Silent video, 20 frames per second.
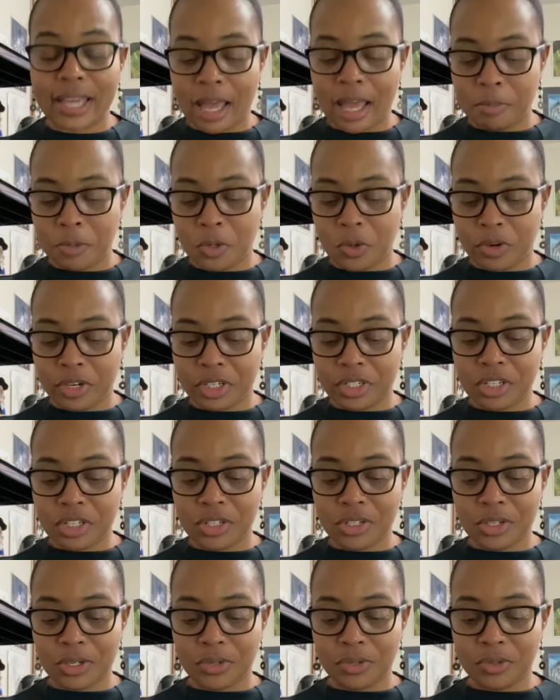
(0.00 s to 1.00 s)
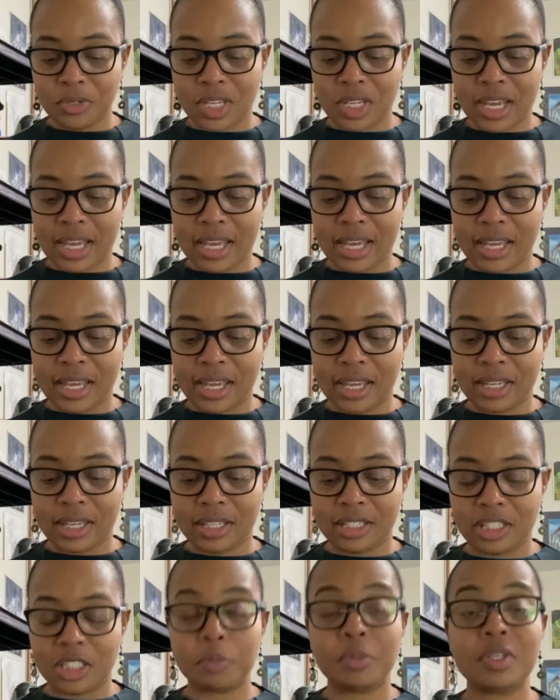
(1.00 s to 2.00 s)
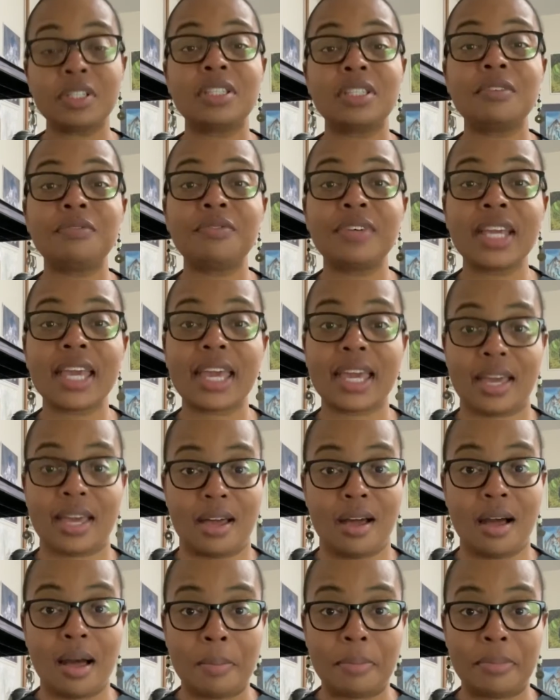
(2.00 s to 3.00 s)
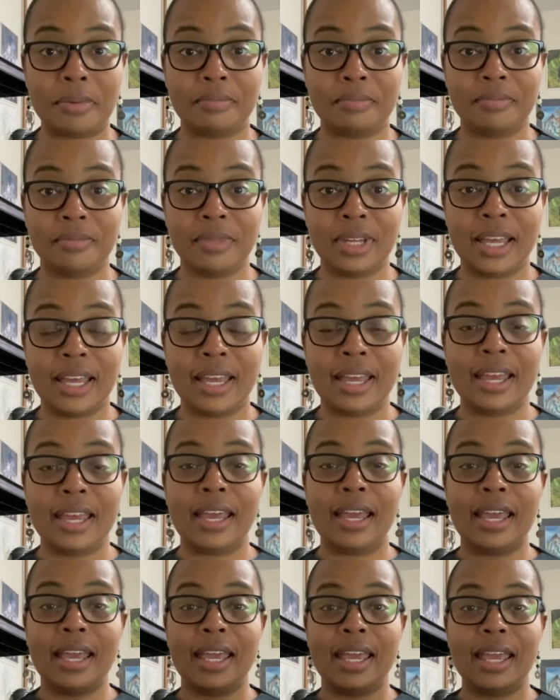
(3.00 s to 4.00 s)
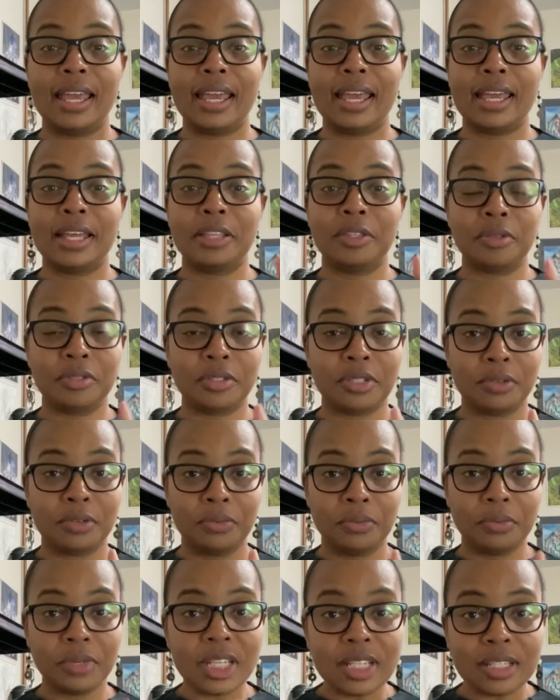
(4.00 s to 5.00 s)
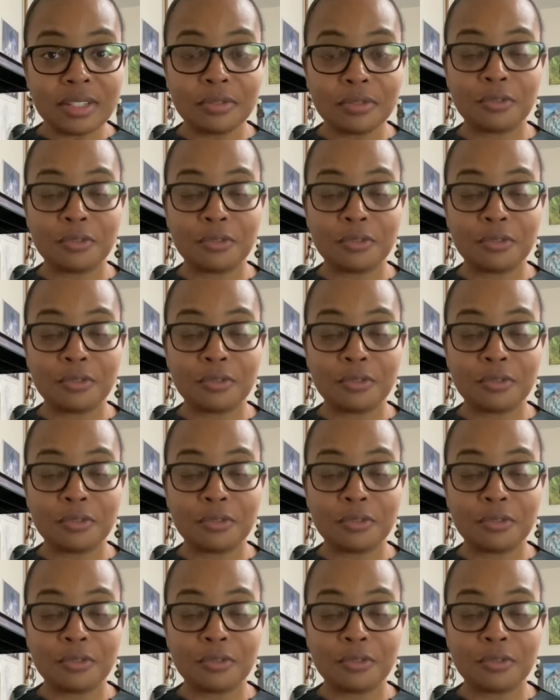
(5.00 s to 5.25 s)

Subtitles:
I'm going to use a specific cup. And there's a reason